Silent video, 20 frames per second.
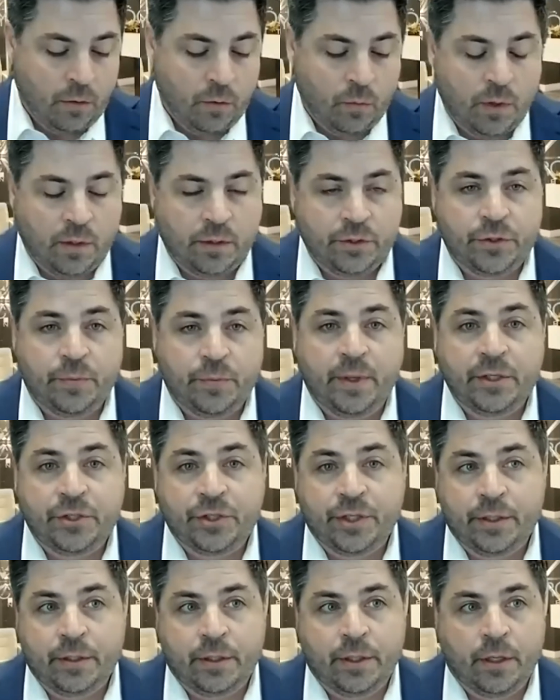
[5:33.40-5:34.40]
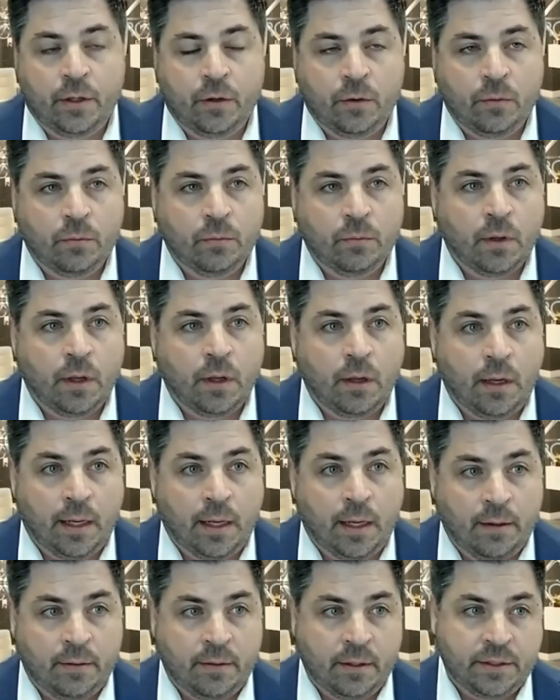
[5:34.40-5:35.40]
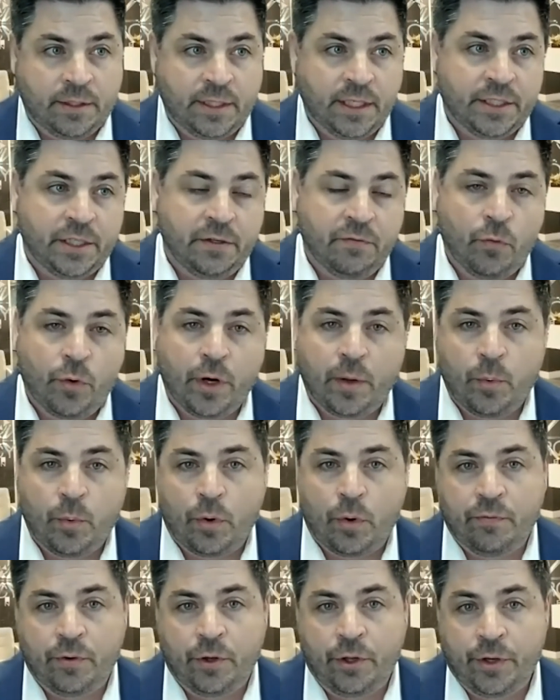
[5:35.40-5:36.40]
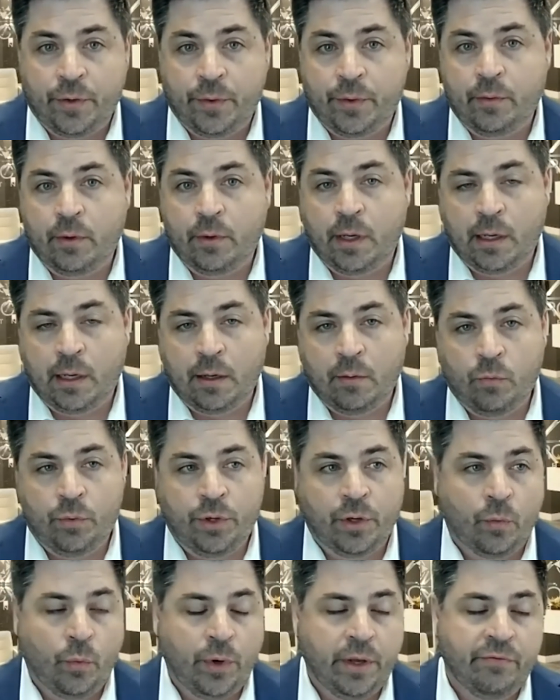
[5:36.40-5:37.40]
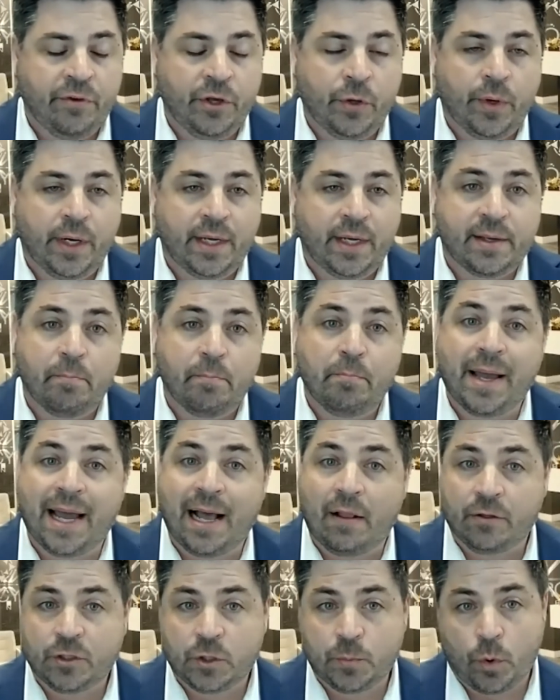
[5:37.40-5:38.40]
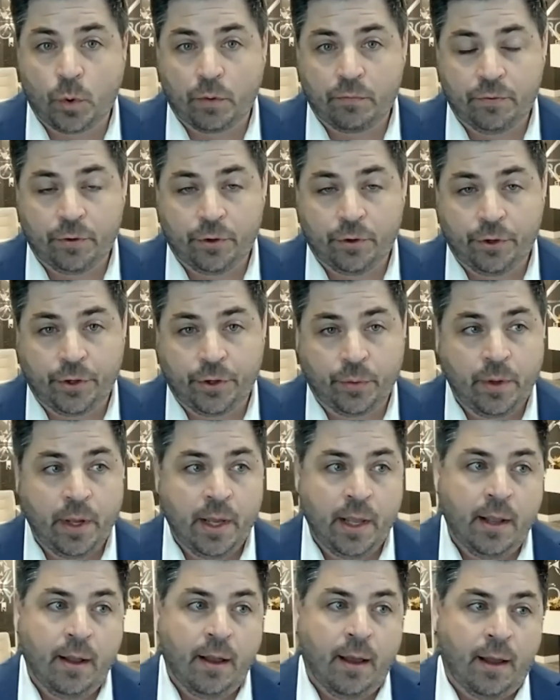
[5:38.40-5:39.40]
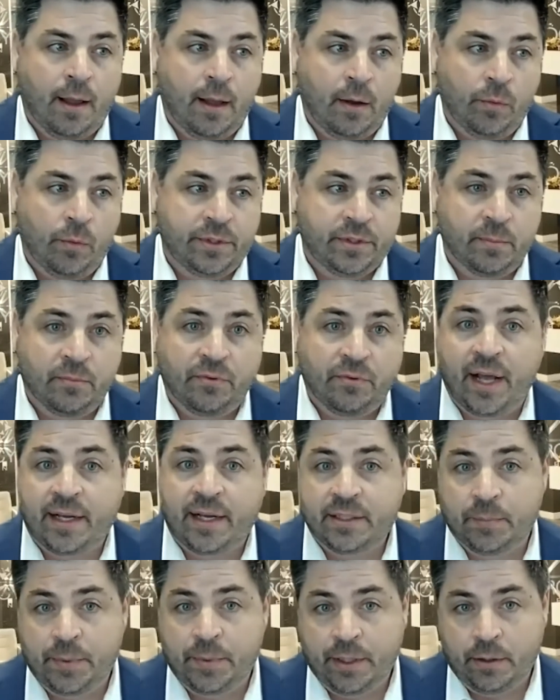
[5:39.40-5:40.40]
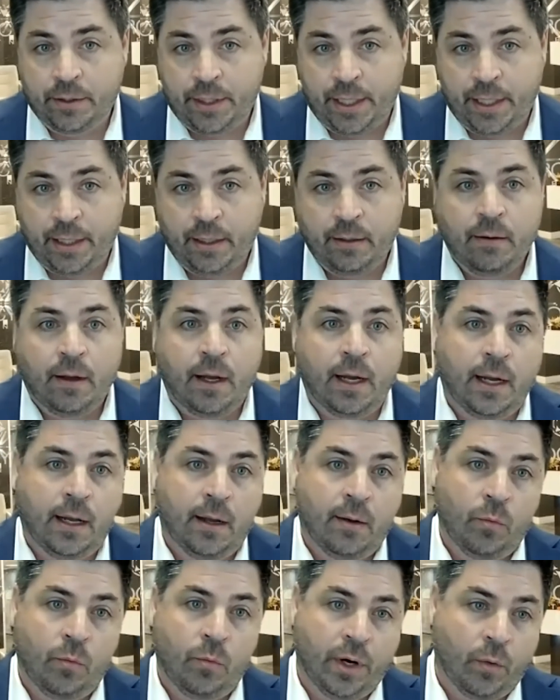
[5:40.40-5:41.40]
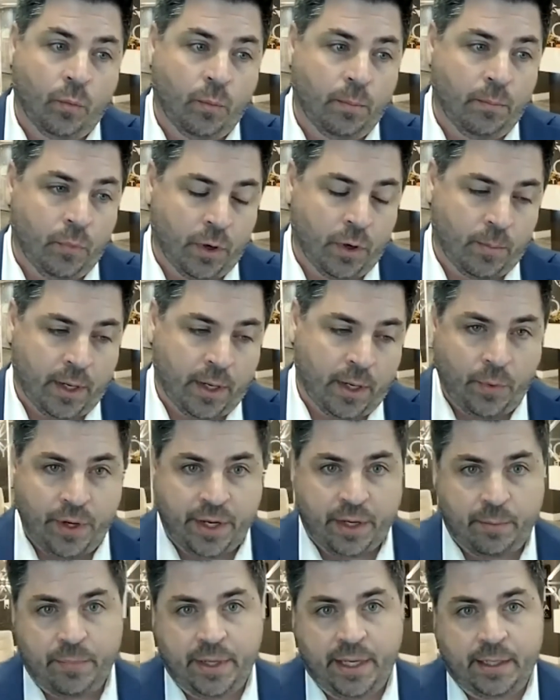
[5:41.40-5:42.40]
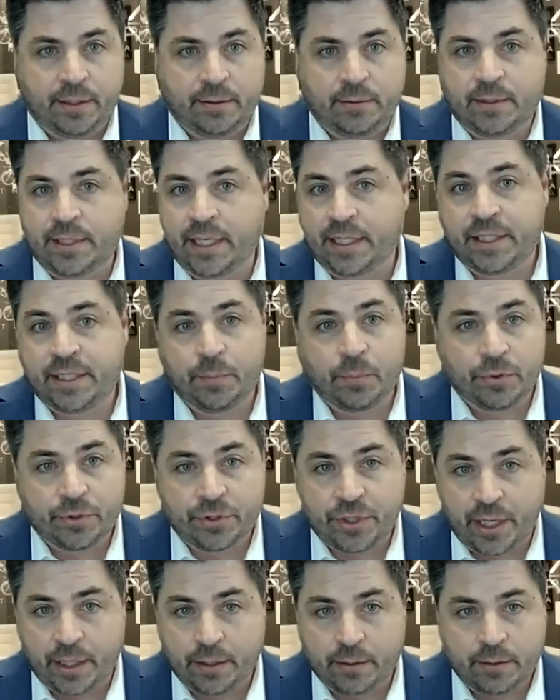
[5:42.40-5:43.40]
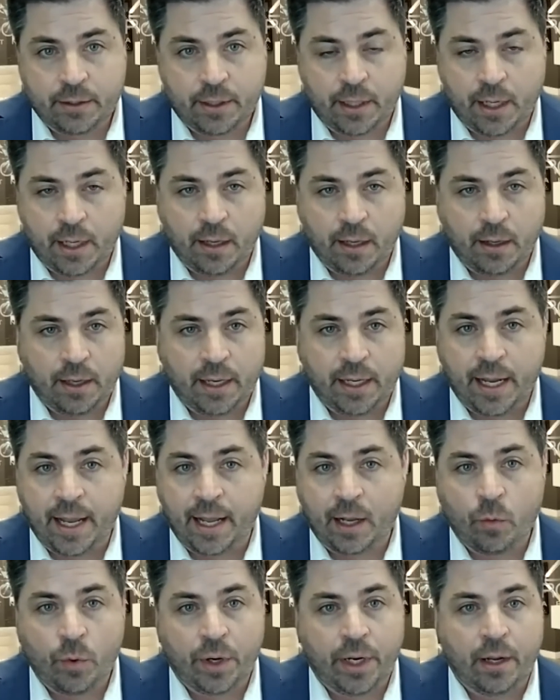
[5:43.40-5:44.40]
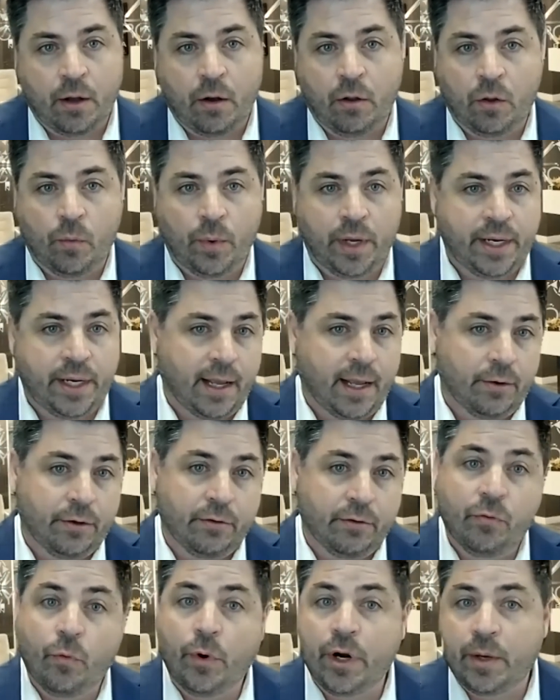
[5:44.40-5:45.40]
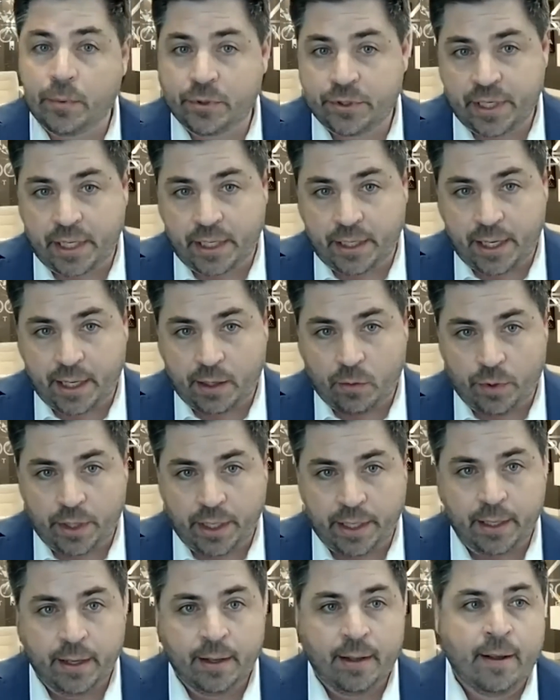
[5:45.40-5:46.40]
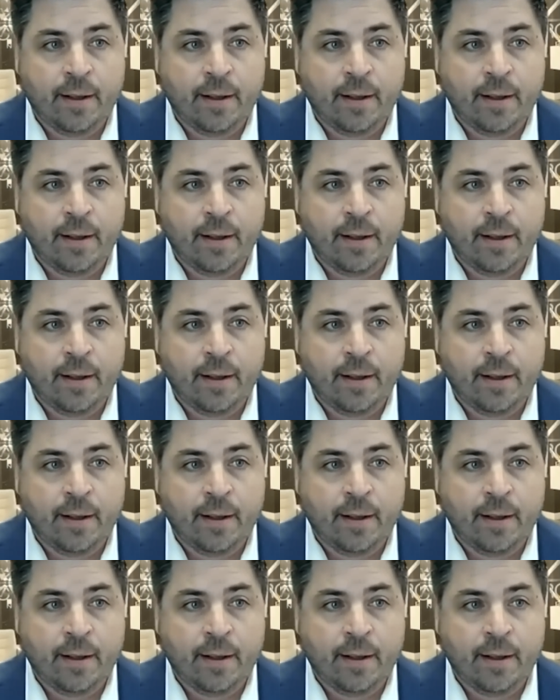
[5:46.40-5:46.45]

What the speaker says: Well, as you mentioned, the 60/40 portfolio, we view it as a balanced portfolio with some flexibility, whereby we can be at 60% in equity all the way down to 40% in equity.